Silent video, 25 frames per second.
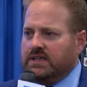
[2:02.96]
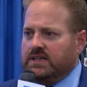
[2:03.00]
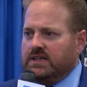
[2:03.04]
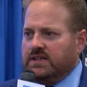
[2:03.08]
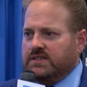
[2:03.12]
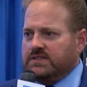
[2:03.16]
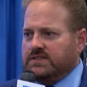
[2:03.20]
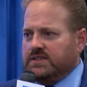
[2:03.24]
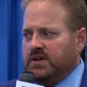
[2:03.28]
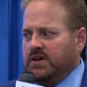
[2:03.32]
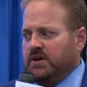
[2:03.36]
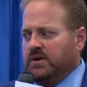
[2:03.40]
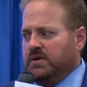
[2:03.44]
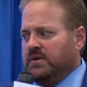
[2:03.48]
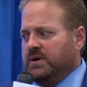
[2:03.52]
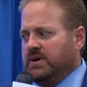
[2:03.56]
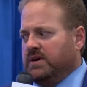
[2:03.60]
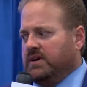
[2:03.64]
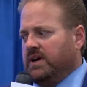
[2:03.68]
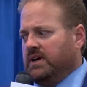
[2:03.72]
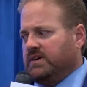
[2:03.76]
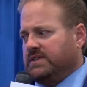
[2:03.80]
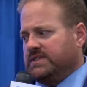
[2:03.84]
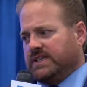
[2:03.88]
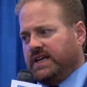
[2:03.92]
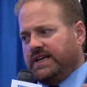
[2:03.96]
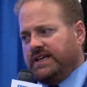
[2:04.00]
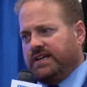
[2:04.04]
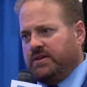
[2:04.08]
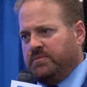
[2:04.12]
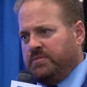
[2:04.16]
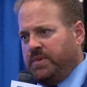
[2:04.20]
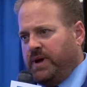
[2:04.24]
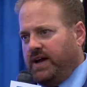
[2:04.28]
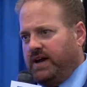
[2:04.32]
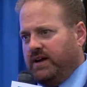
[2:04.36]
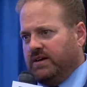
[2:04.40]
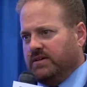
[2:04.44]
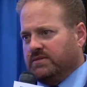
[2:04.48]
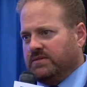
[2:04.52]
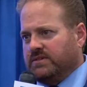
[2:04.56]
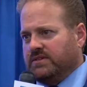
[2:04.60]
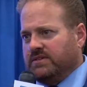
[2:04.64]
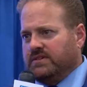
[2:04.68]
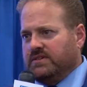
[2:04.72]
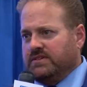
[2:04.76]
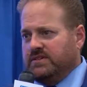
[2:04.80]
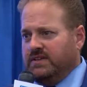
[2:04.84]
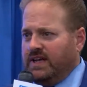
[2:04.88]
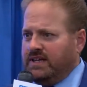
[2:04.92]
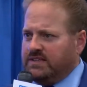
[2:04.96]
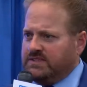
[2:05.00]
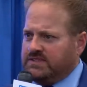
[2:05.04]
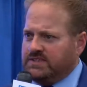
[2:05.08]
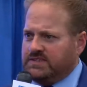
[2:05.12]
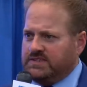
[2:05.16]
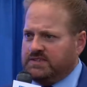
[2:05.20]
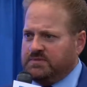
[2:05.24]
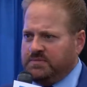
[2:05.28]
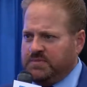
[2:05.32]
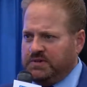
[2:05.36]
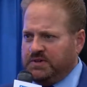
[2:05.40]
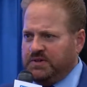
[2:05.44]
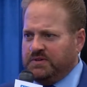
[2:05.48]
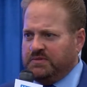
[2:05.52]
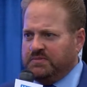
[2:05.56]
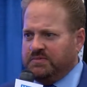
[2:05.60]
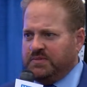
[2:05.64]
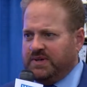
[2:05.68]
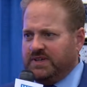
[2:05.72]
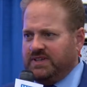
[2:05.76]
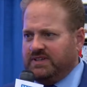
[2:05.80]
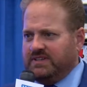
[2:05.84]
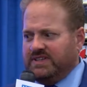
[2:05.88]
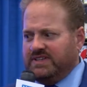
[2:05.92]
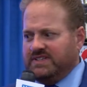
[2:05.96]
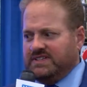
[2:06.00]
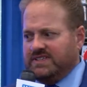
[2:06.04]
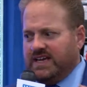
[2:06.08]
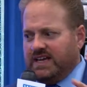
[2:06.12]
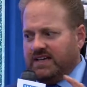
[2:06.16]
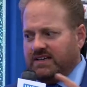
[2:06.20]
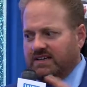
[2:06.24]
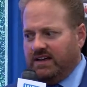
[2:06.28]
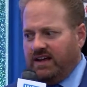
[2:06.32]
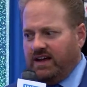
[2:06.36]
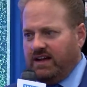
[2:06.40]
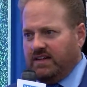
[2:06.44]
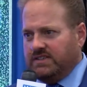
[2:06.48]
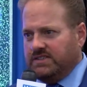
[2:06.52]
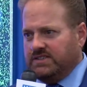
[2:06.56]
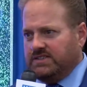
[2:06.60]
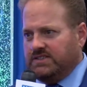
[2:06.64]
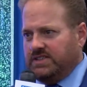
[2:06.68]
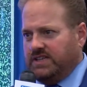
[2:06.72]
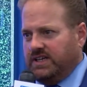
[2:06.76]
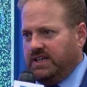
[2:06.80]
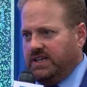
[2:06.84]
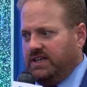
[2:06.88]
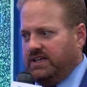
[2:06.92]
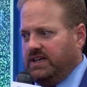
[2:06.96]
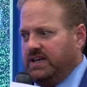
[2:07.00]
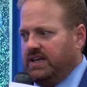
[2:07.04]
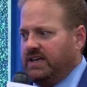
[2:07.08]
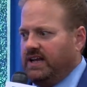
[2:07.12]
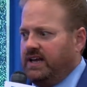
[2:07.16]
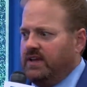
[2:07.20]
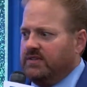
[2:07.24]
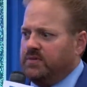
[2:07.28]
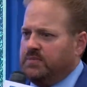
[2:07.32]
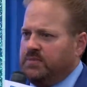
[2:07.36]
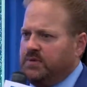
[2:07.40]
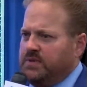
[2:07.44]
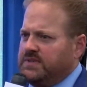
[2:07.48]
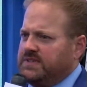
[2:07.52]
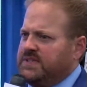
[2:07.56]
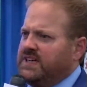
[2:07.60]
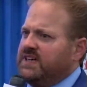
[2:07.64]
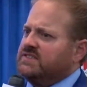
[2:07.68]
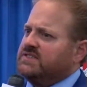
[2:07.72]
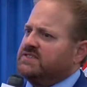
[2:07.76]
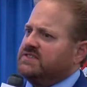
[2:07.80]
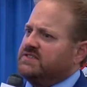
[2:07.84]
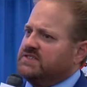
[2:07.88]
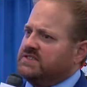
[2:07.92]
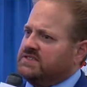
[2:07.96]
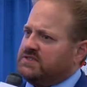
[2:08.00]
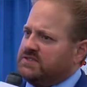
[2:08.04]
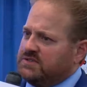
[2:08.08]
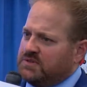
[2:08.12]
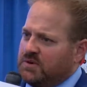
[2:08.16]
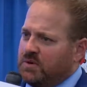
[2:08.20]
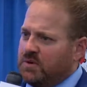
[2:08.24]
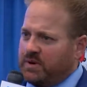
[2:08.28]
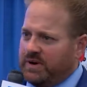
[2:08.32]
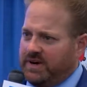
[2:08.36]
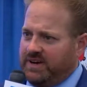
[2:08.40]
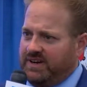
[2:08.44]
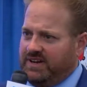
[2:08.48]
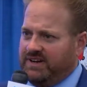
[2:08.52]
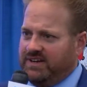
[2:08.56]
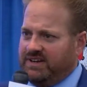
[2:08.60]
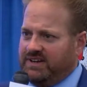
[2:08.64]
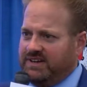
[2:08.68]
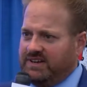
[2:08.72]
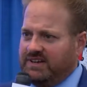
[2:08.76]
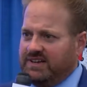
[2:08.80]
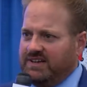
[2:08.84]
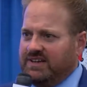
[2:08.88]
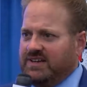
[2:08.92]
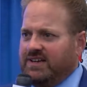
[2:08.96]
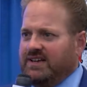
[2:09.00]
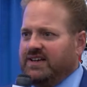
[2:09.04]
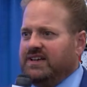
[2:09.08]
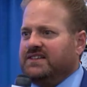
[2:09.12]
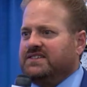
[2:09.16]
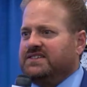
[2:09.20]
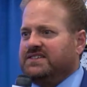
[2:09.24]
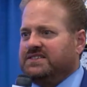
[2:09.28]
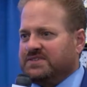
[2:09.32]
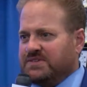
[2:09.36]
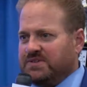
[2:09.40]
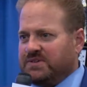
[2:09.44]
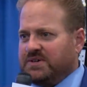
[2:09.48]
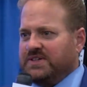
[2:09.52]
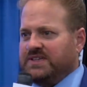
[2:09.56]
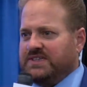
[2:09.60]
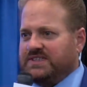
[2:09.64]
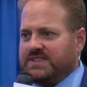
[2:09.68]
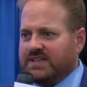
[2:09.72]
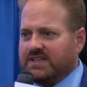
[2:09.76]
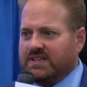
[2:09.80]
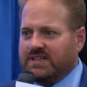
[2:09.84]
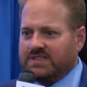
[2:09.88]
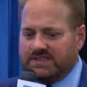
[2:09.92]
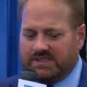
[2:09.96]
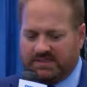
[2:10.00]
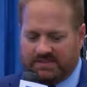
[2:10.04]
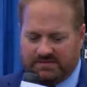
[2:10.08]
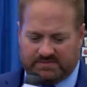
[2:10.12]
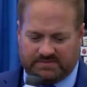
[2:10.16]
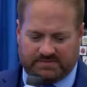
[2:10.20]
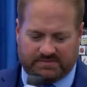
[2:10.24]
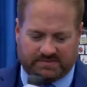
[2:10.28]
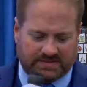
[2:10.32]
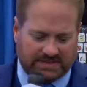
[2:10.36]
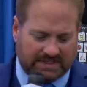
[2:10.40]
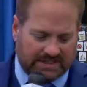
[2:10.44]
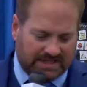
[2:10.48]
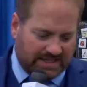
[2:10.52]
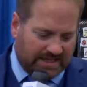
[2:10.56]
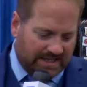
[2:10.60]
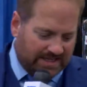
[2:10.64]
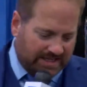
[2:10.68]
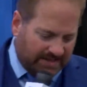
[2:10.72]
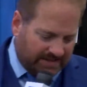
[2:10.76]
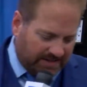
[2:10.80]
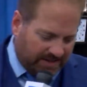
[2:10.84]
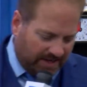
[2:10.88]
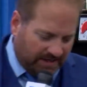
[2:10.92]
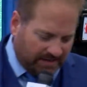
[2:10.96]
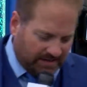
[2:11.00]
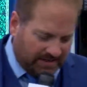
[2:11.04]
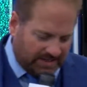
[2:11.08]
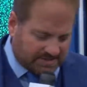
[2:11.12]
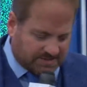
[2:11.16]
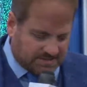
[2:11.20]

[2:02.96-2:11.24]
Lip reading: So excited about not just the booth, but the technology and how the booth tells the story, and the story of the technology. Yeah, the eyelash